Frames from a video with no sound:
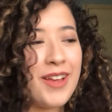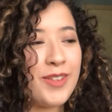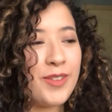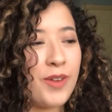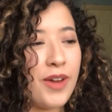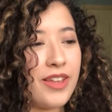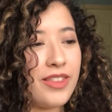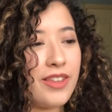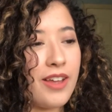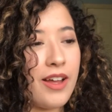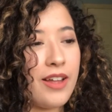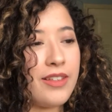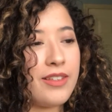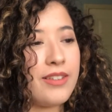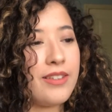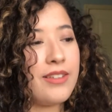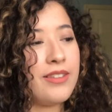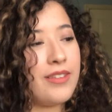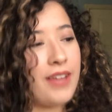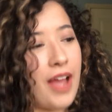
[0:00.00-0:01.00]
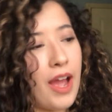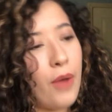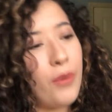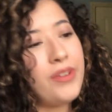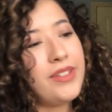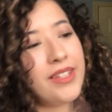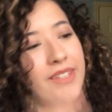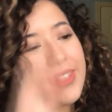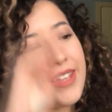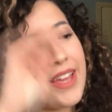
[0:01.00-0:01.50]
So I thought now
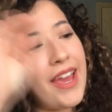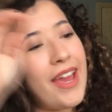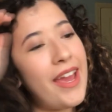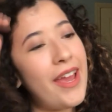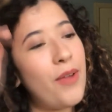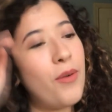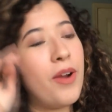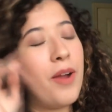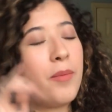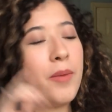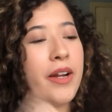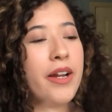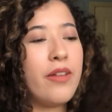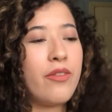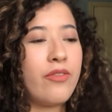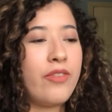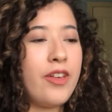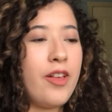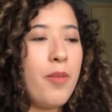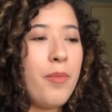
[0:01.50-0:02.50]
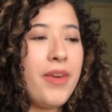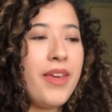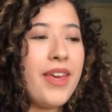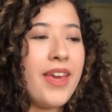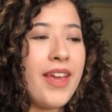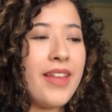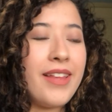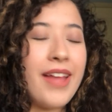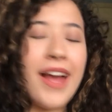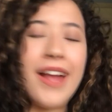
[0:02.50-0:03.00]
is a day where I'm gonna film
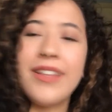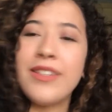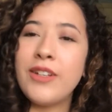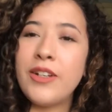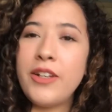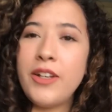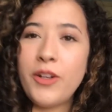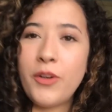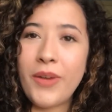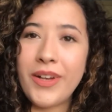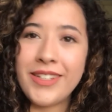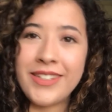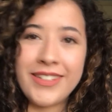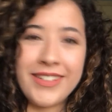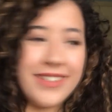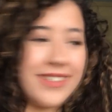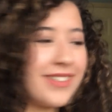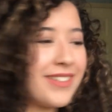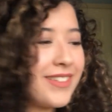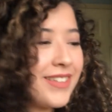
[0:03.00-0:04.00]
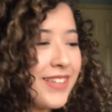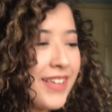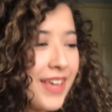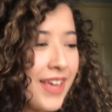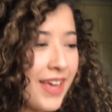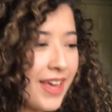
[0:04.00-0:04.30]
it and answer your questions.